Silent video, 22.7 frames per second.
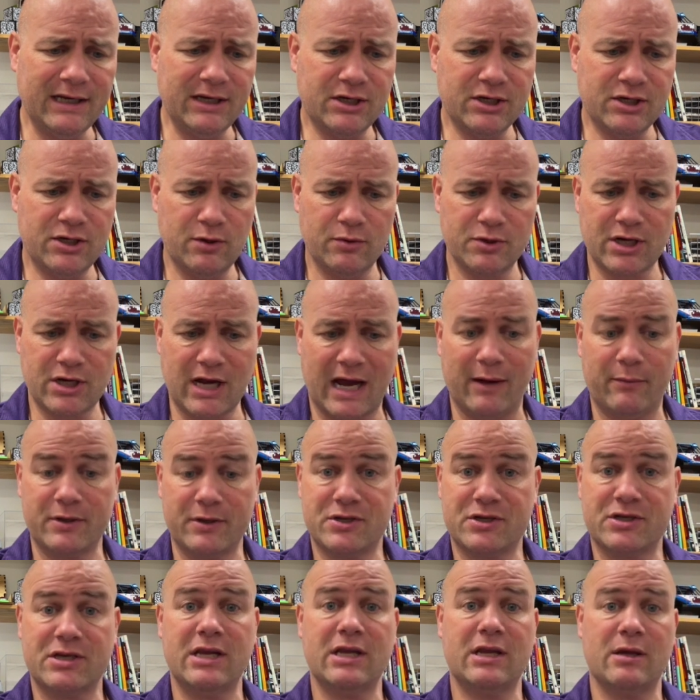do is I would
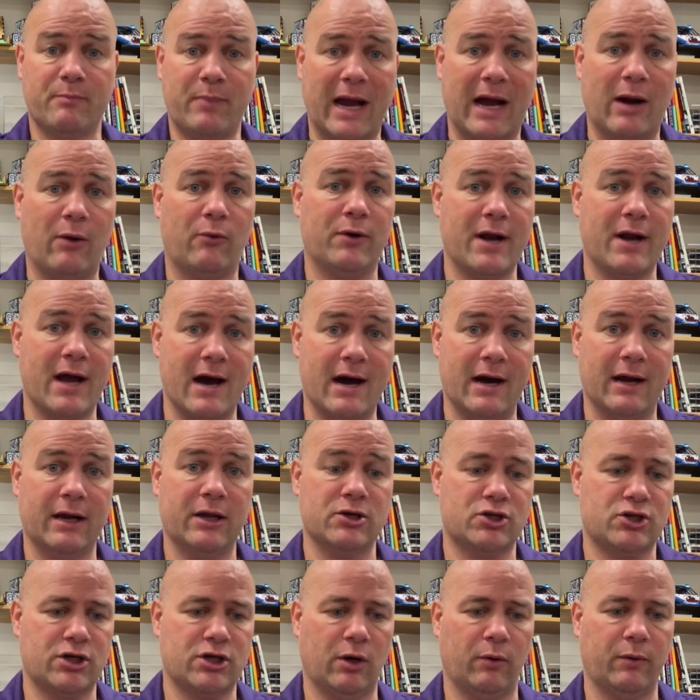see them powered on and
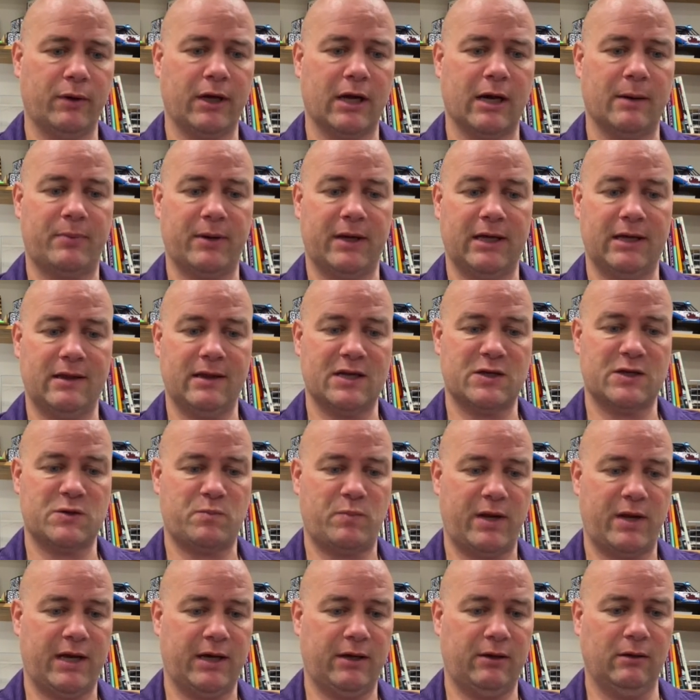showing up in this
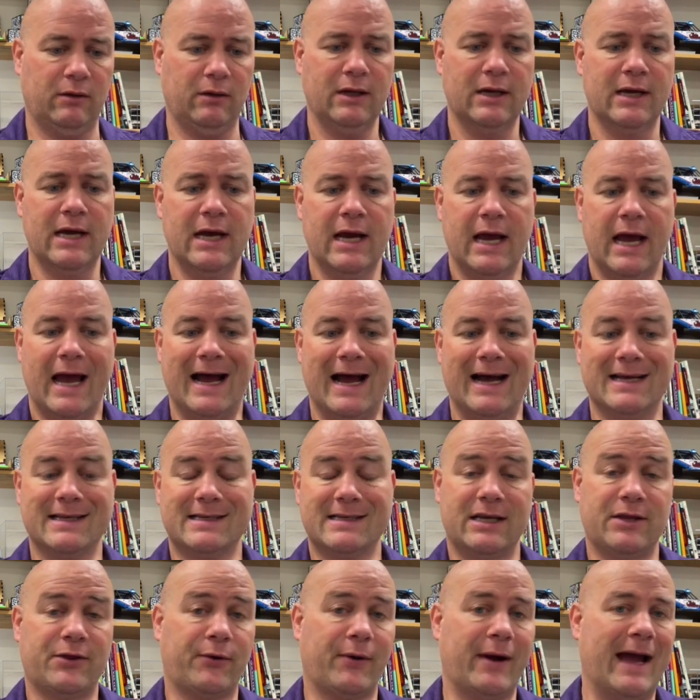panel
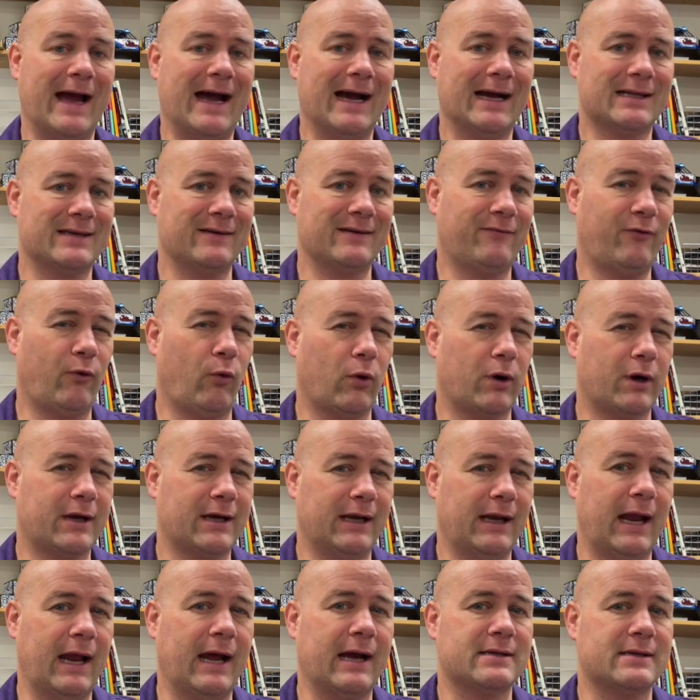as either active or
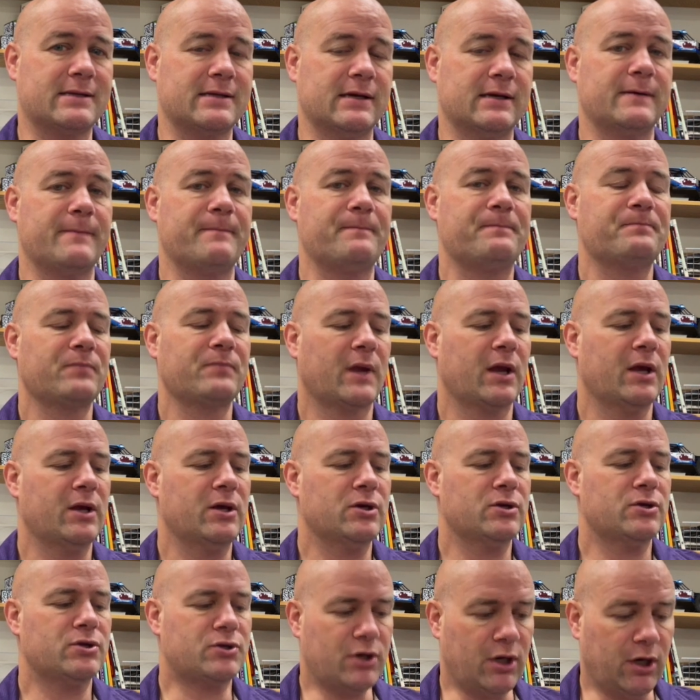connected.
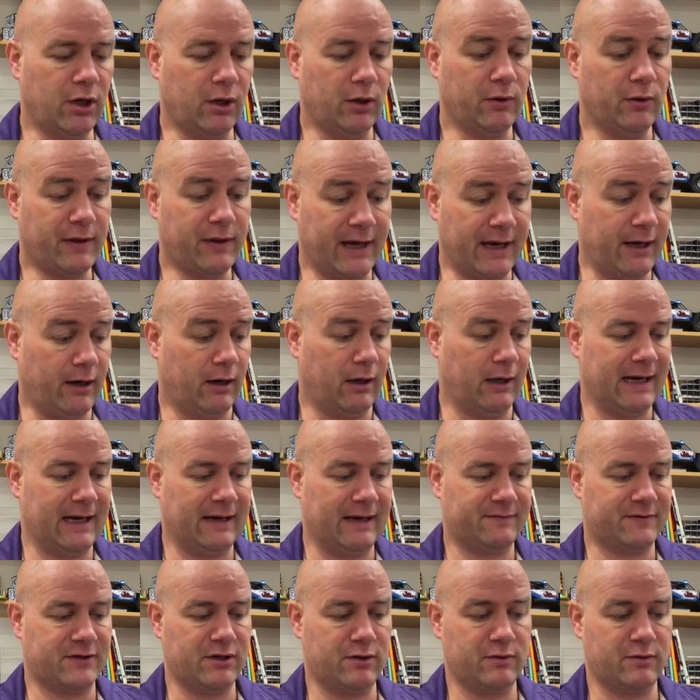So then all I
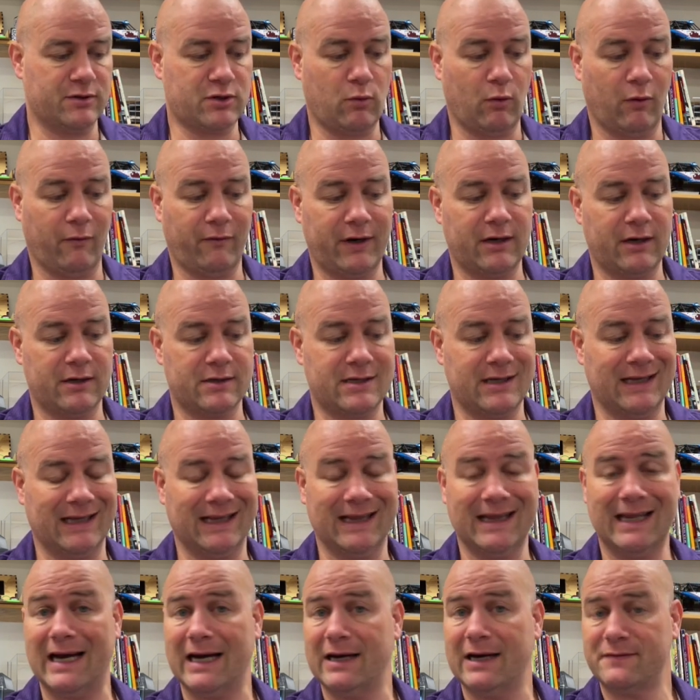have to do is go over here to the
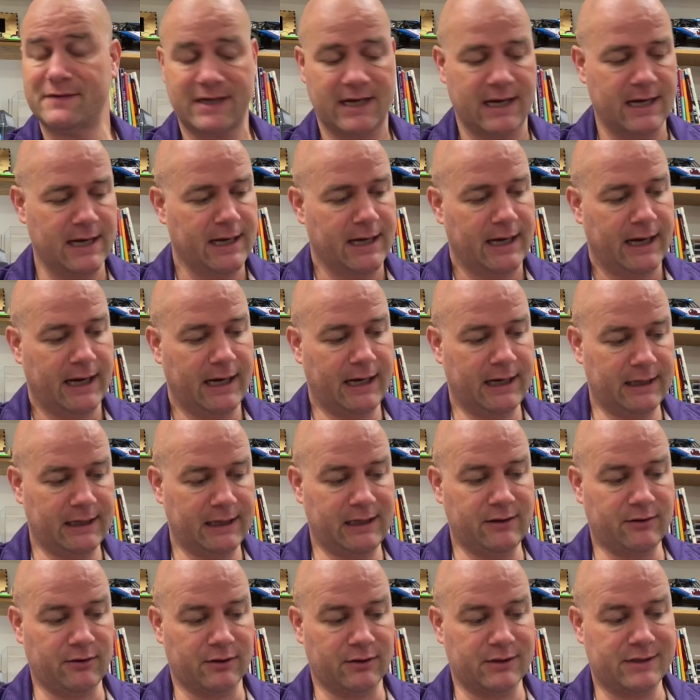left and
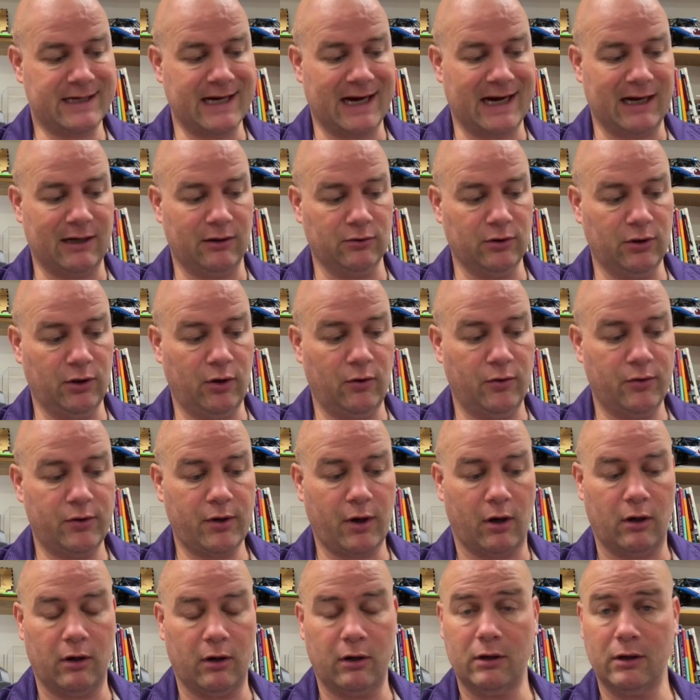either download
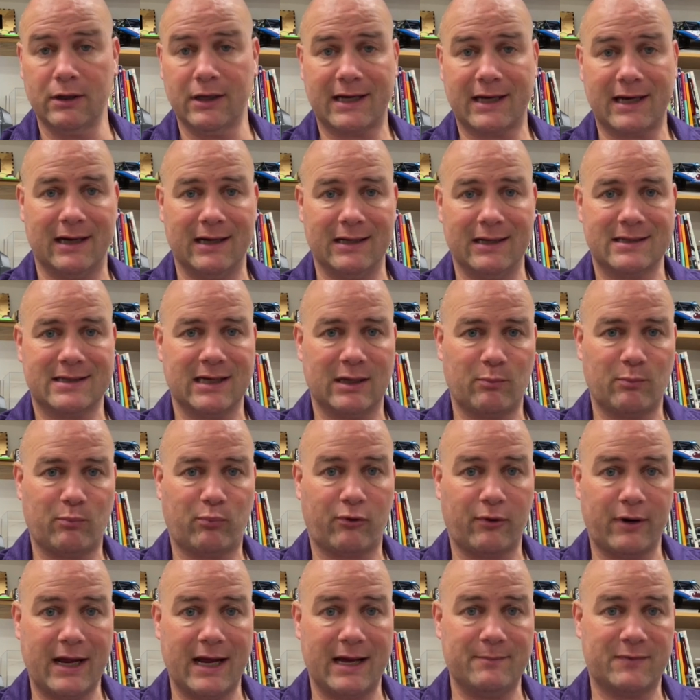all the content
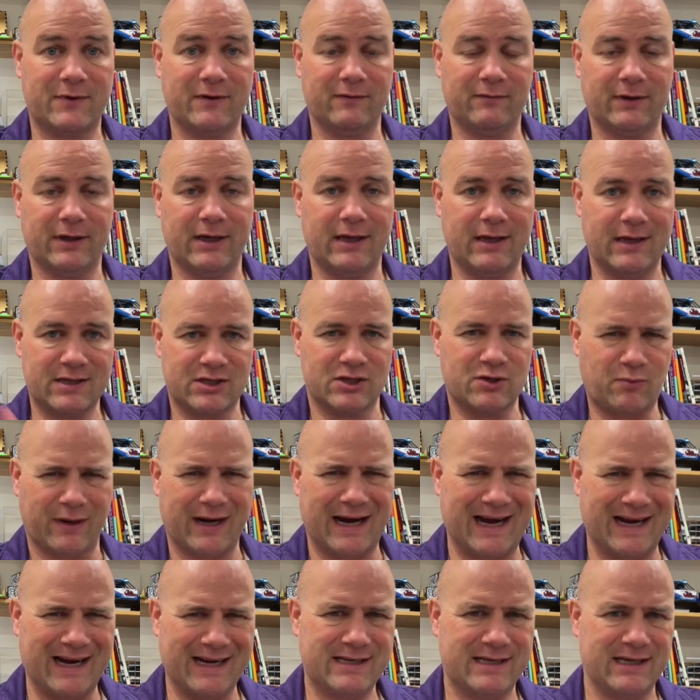preemptively. This is what
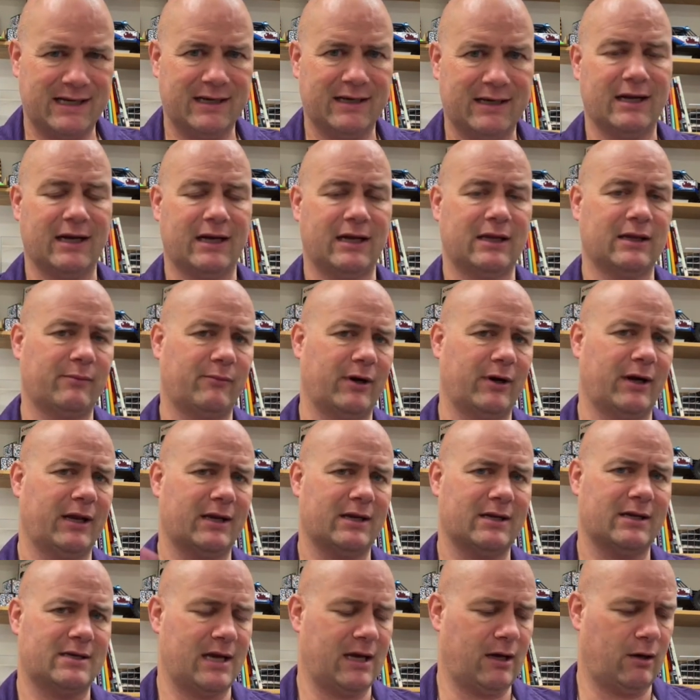I did getting them ready
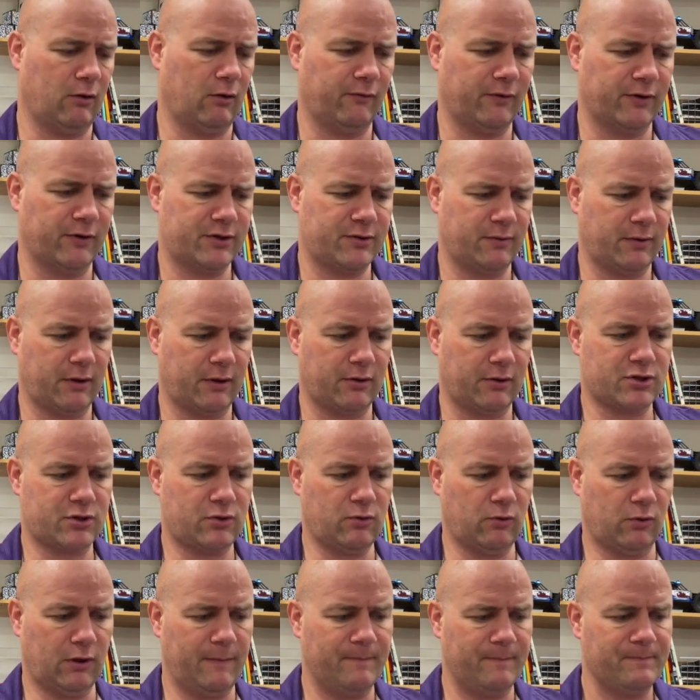to take over to another
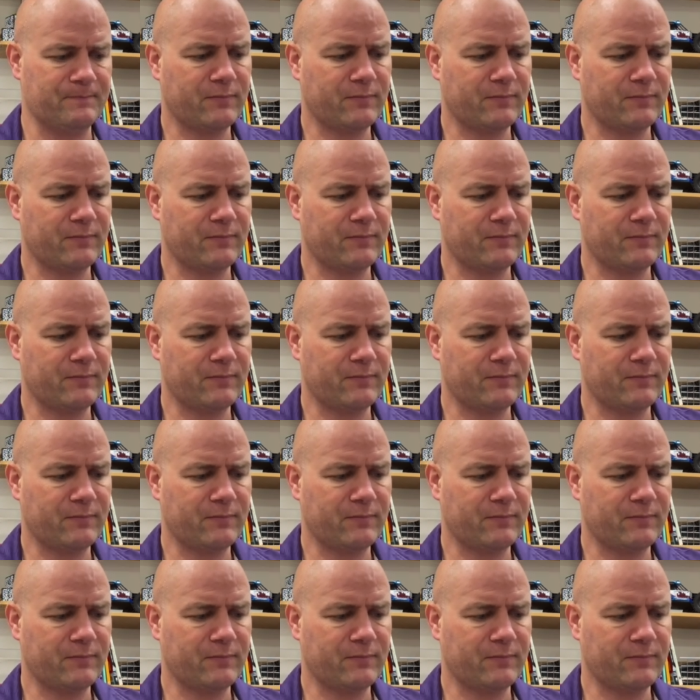school.